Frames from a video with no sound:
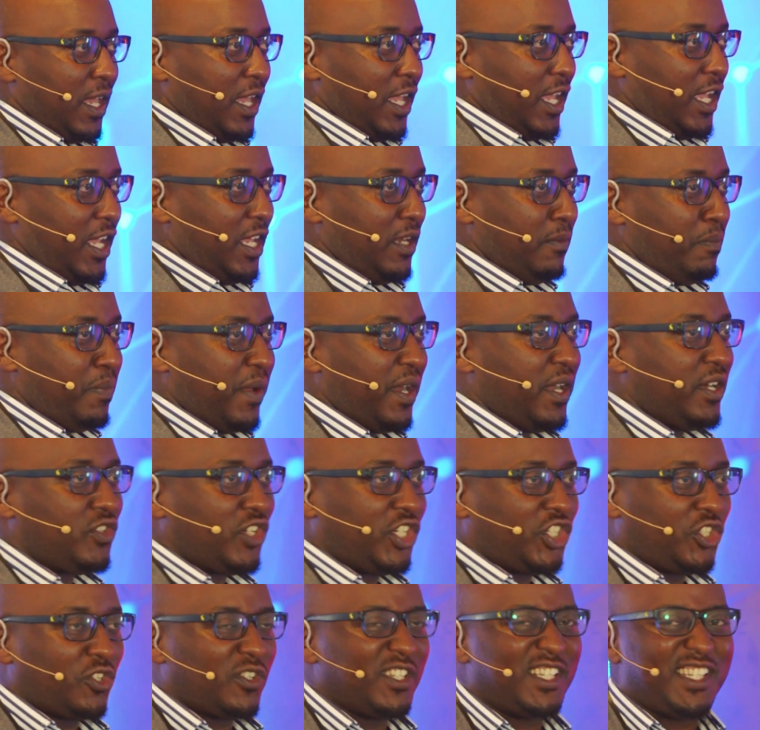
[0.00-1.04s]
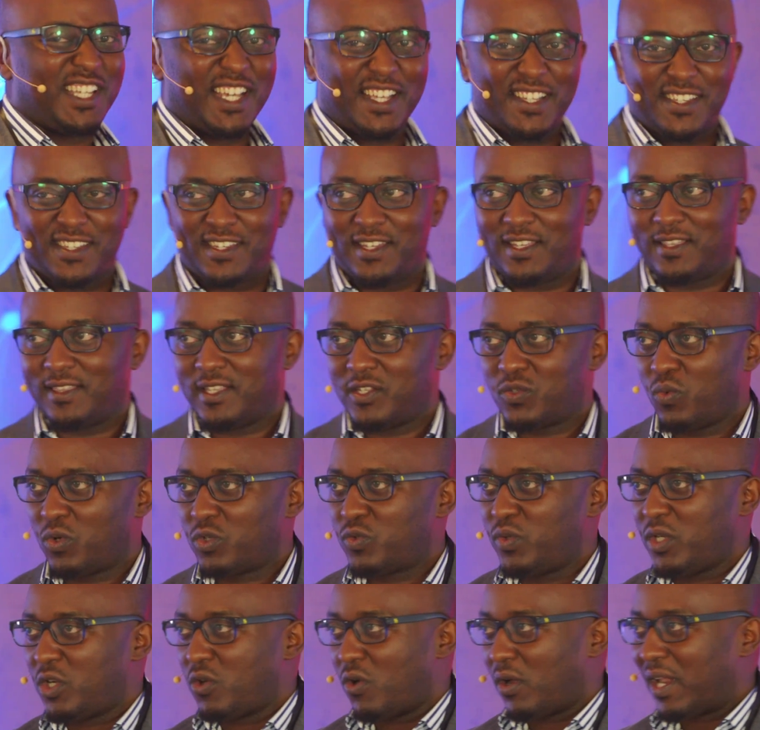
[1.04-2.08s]
In penetration testing, there's what
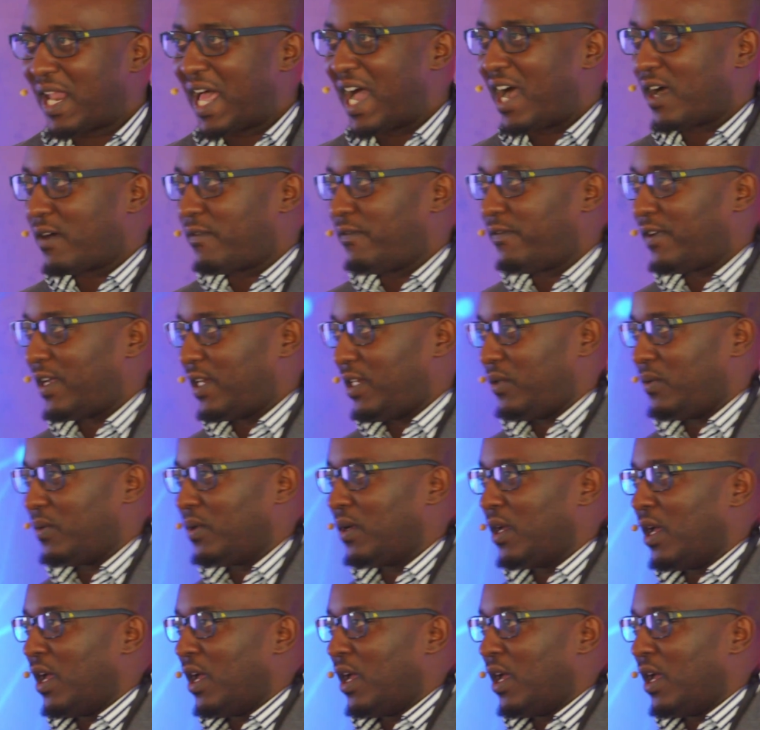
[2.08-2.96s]
we call hack value.